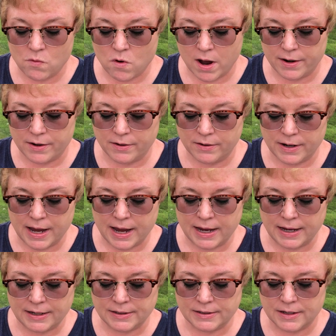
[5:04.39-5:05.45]
water.
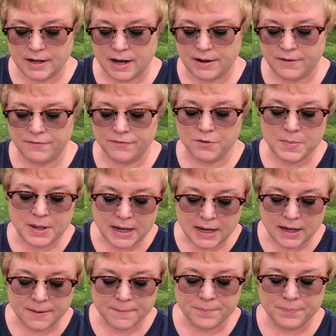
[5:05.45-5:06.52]
And for
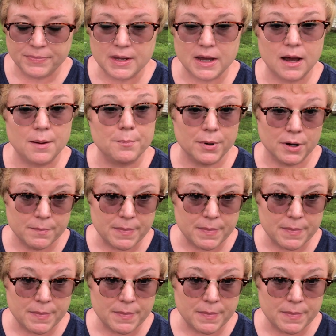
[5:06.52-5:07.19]
me, bird